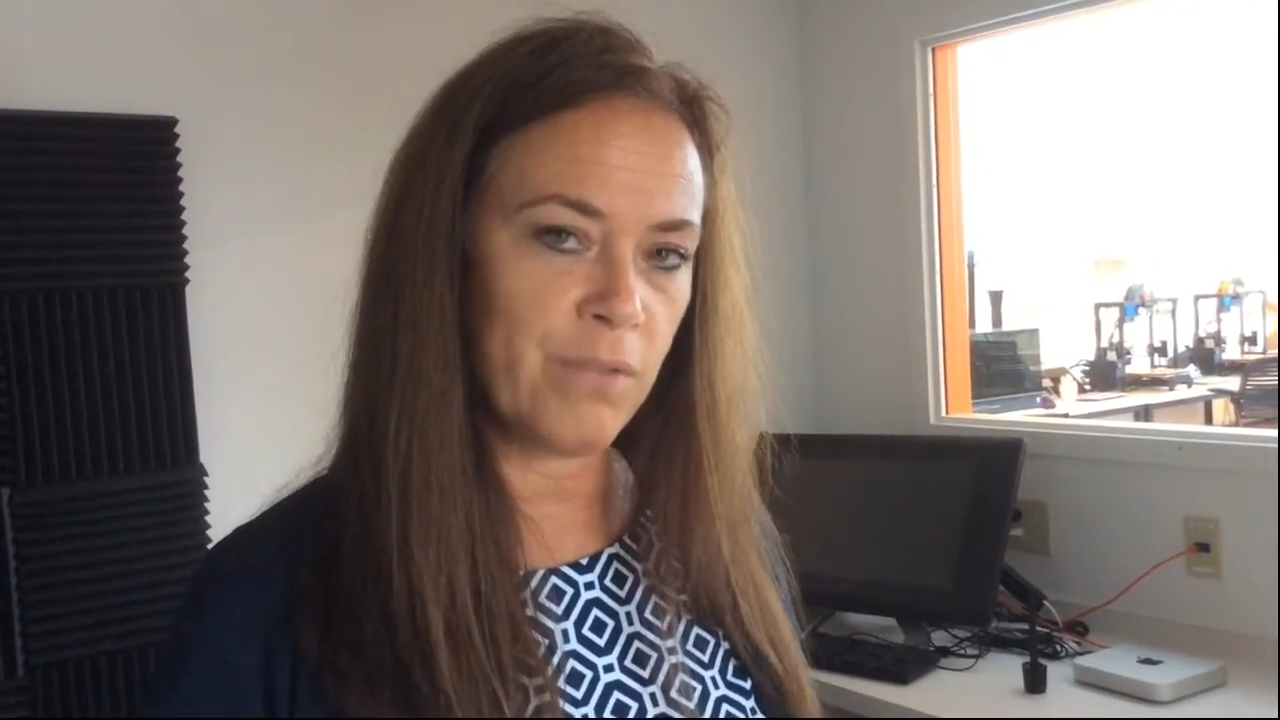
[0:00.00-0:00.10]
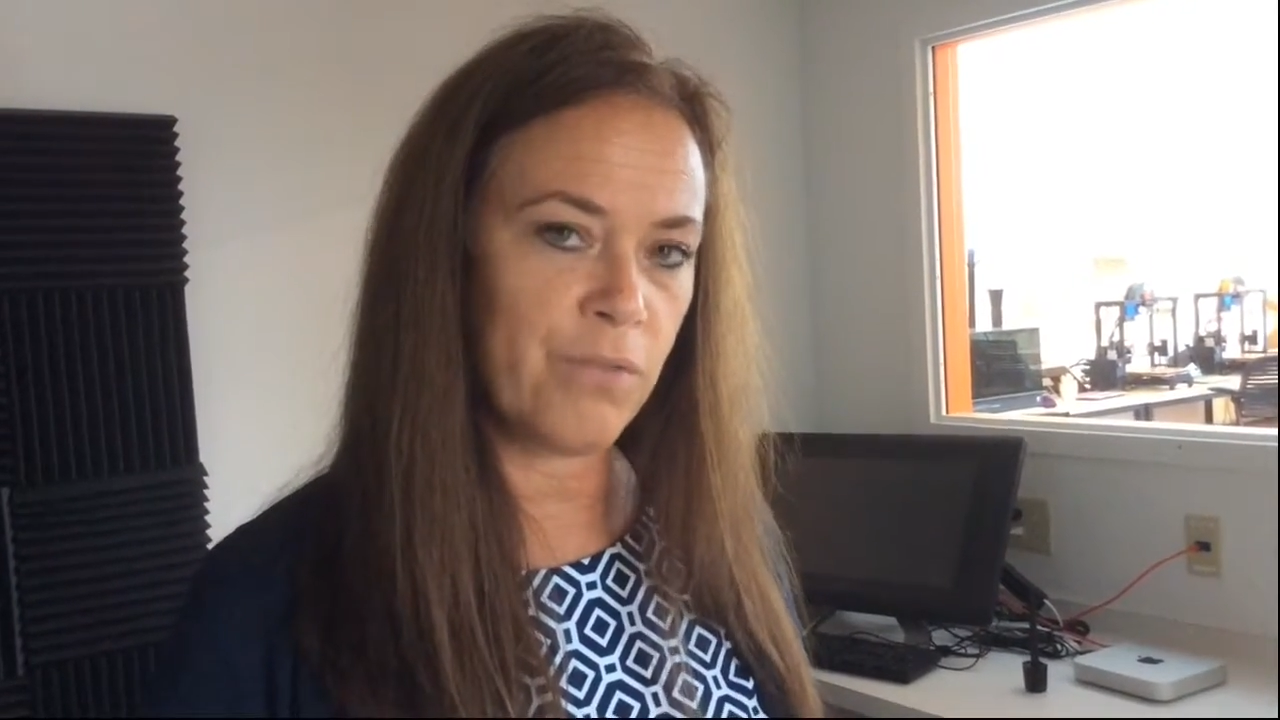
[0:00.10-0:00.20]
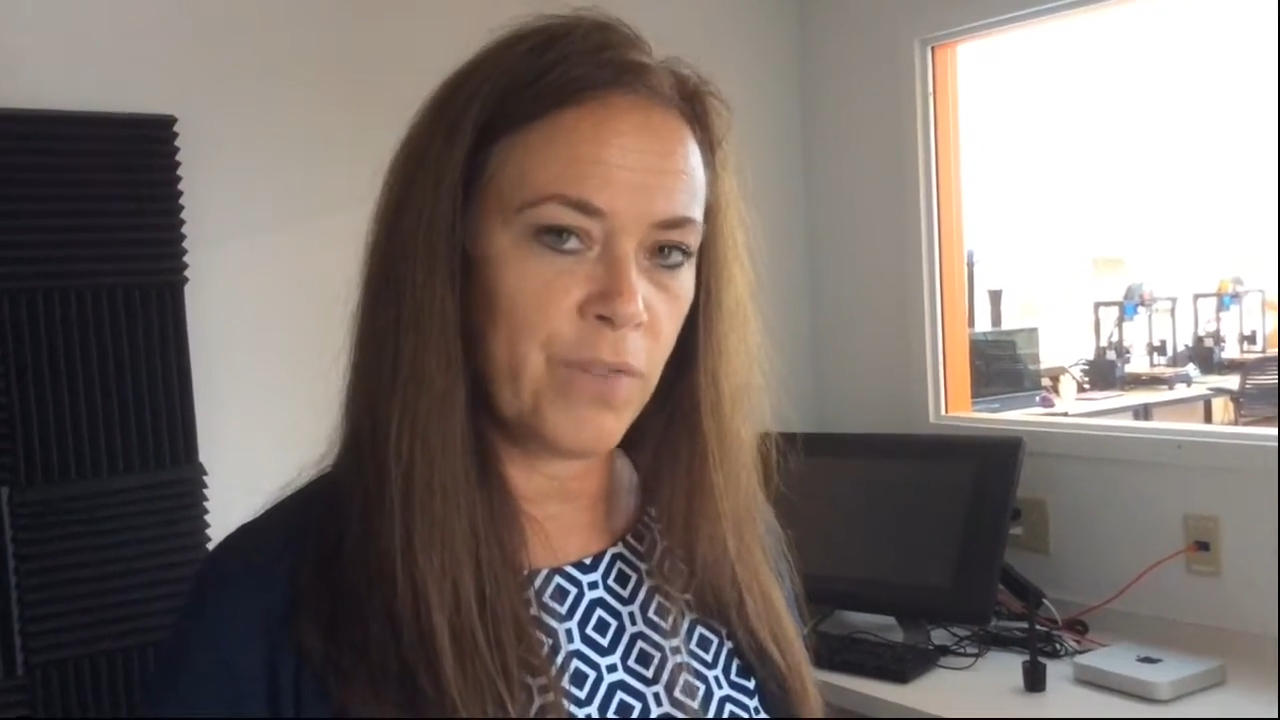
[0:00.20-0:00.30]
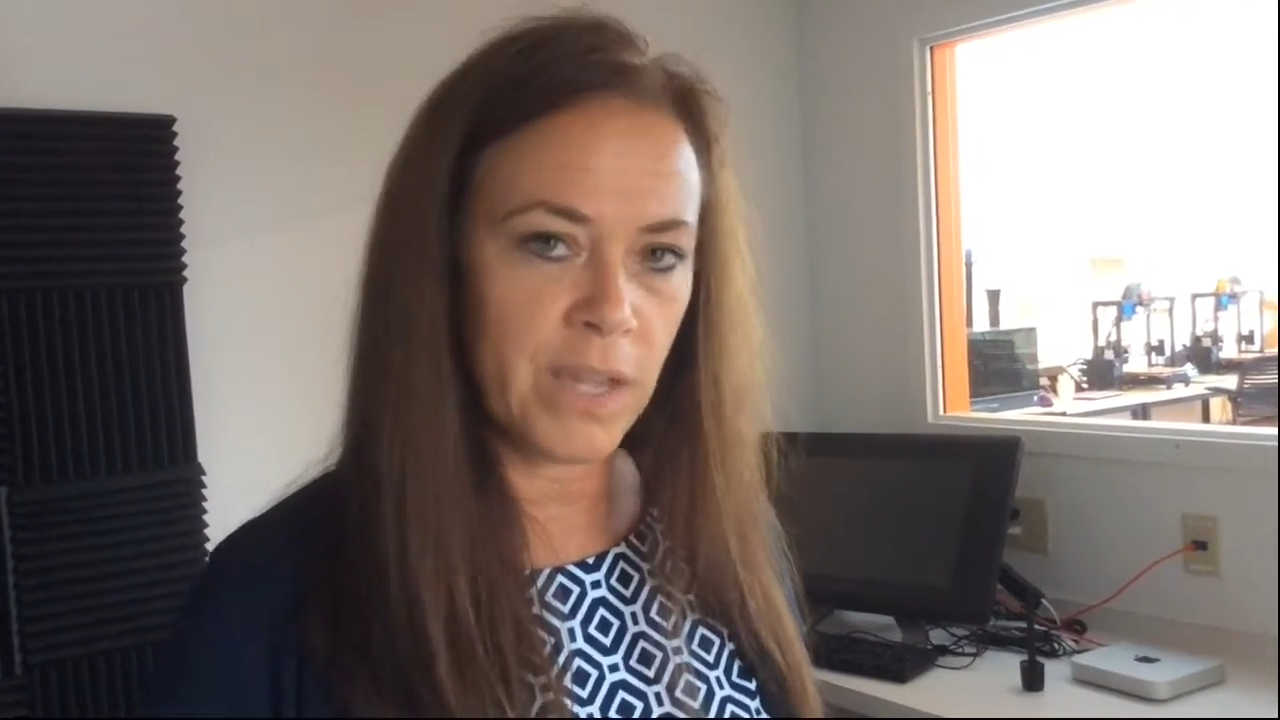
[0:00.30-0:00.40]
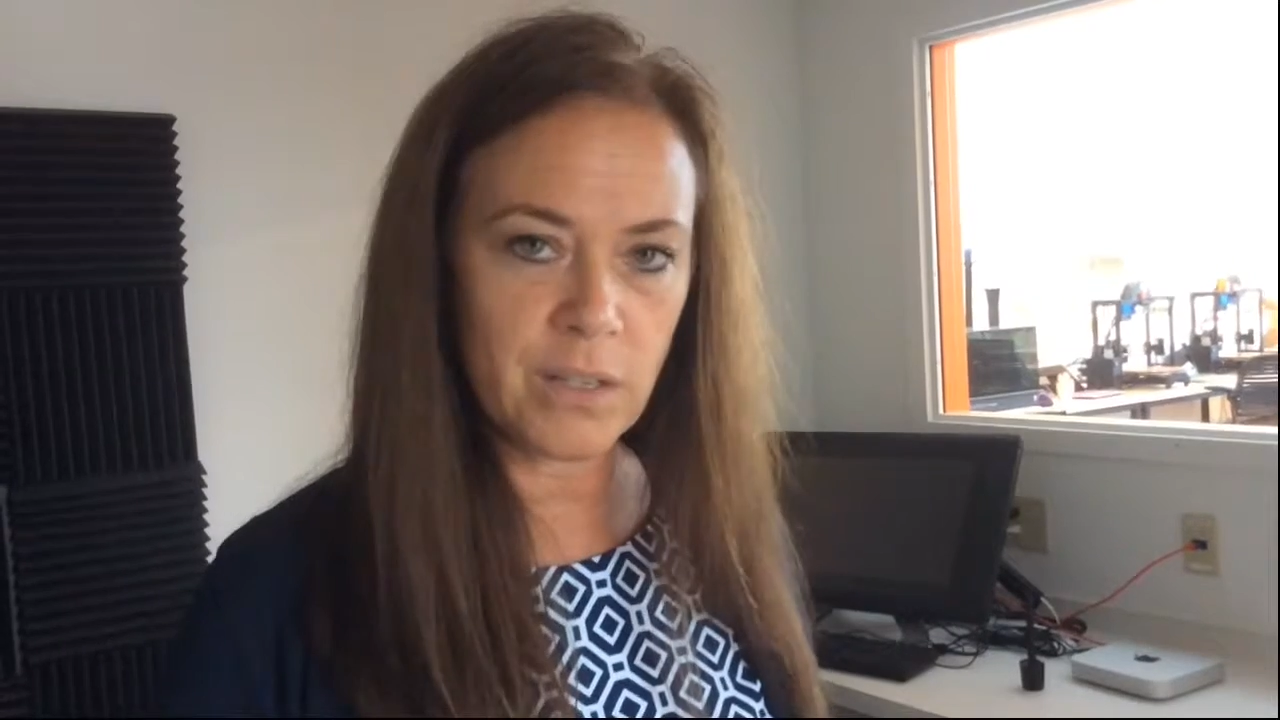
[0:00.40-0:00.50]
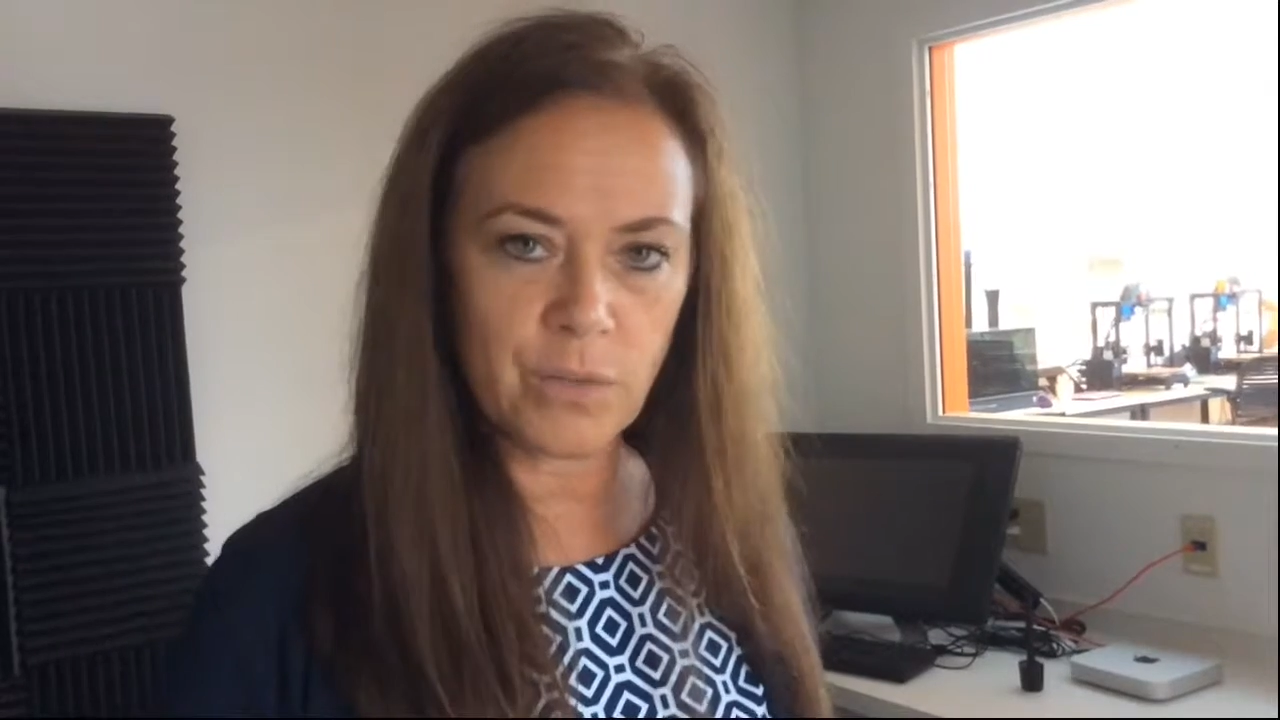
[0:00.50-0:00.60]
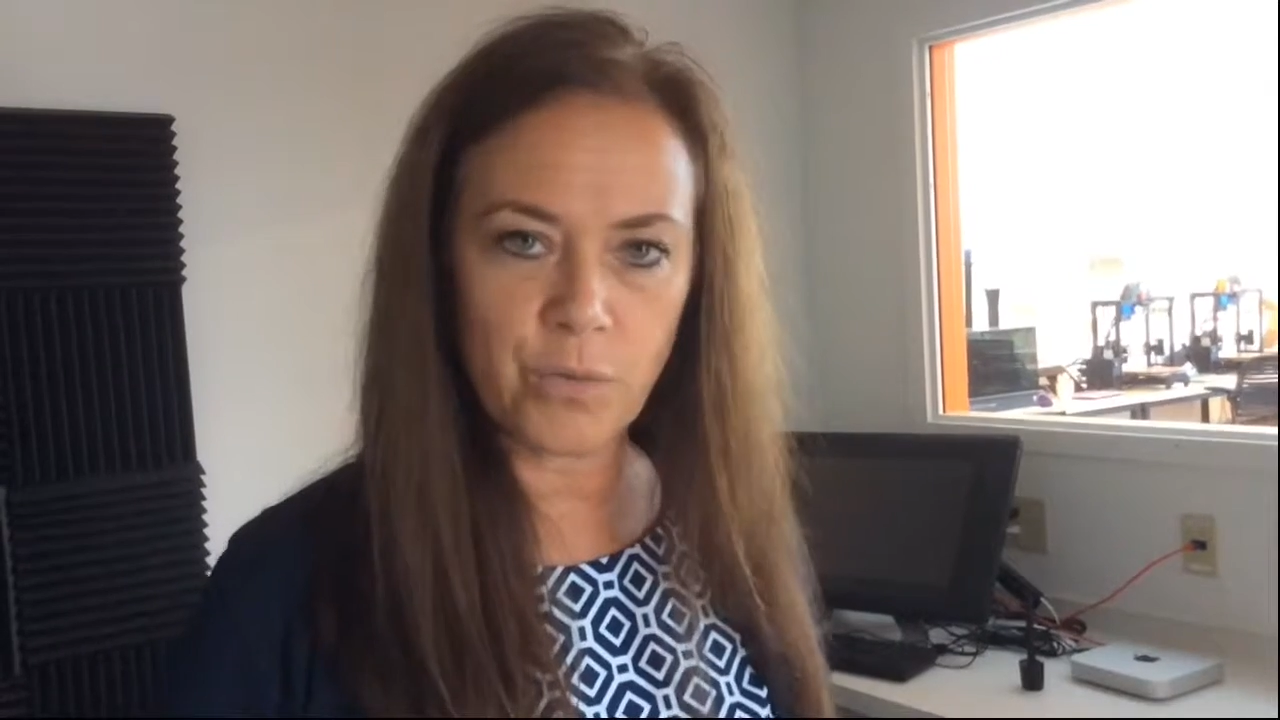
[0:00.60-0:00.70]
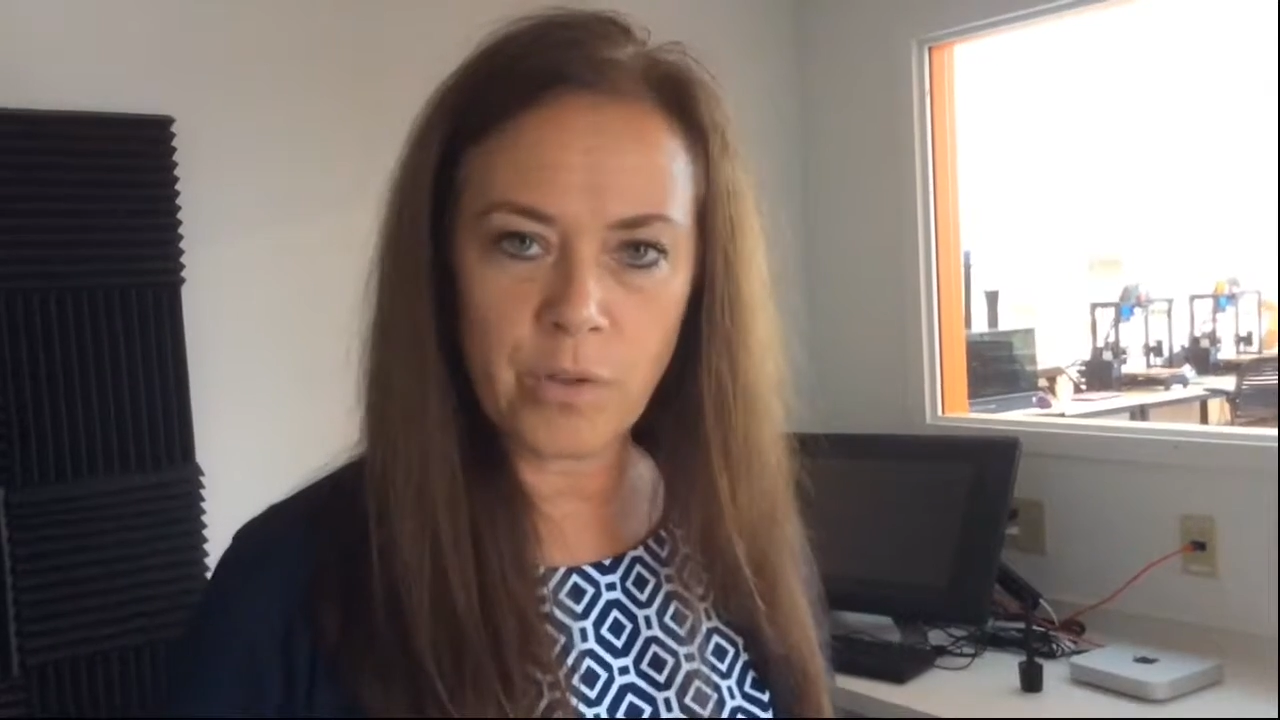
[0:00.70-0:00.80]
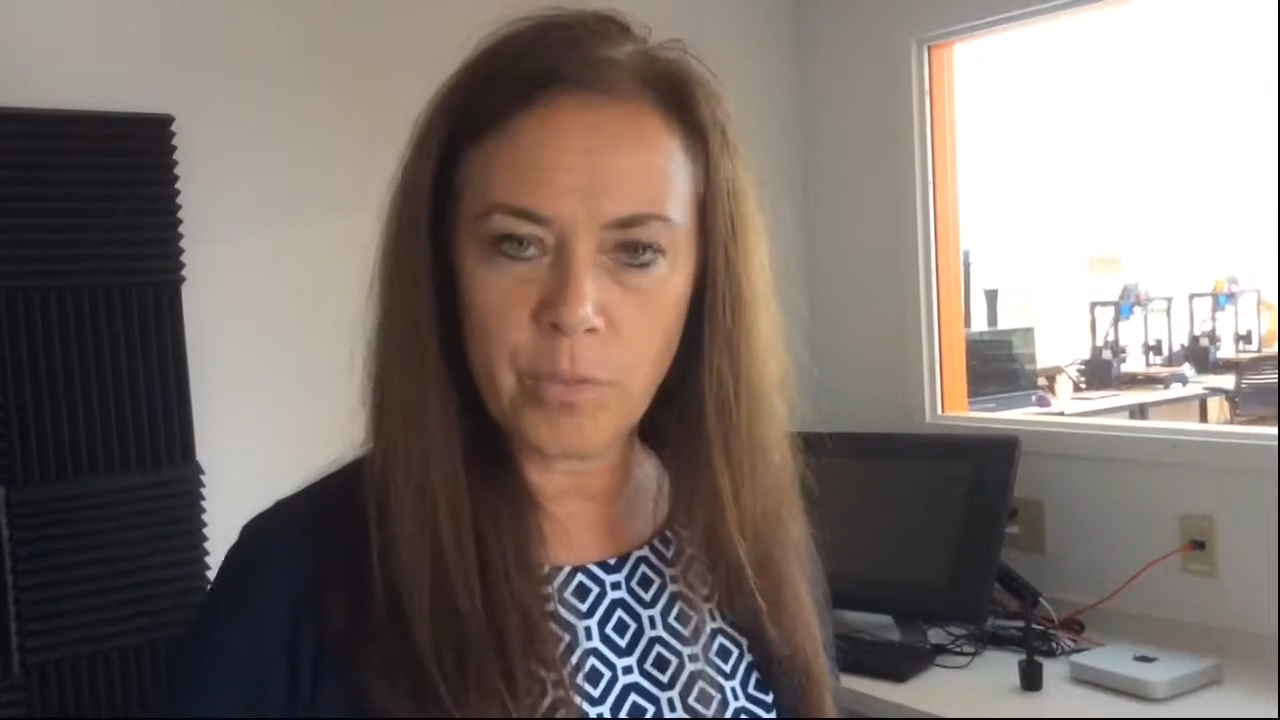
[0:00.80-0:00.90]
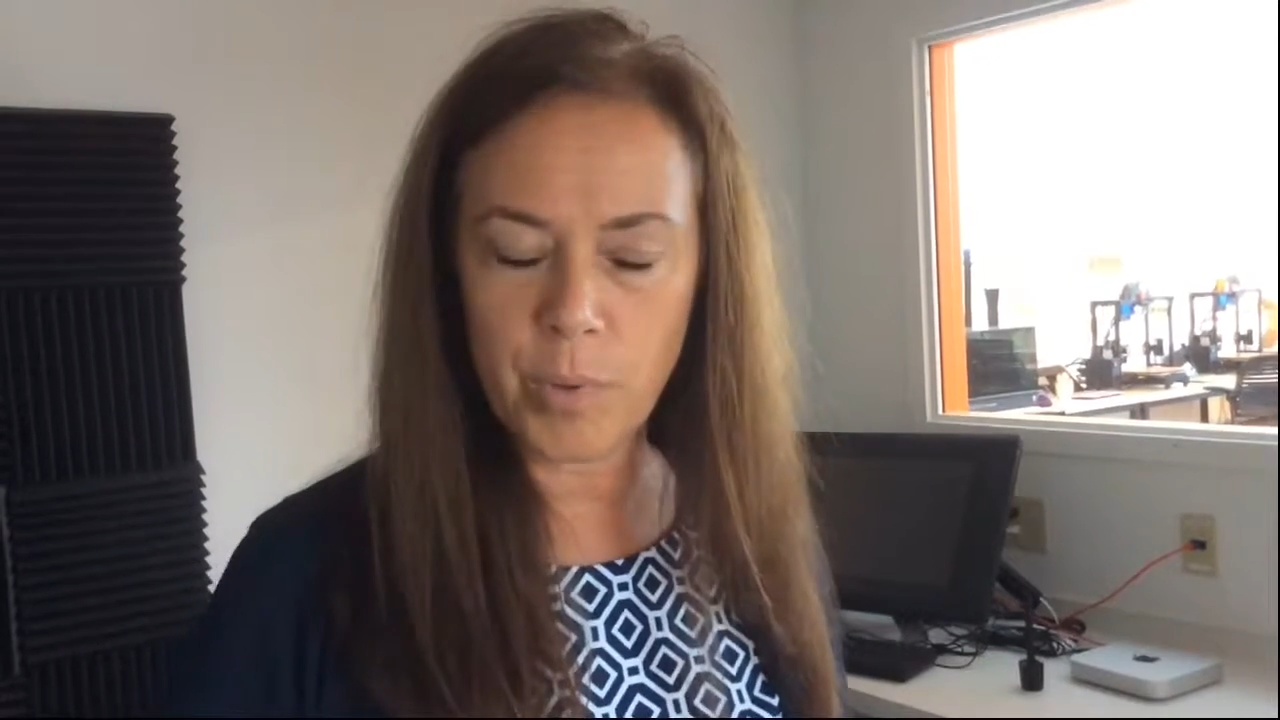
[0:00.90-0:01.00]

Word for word: fit for the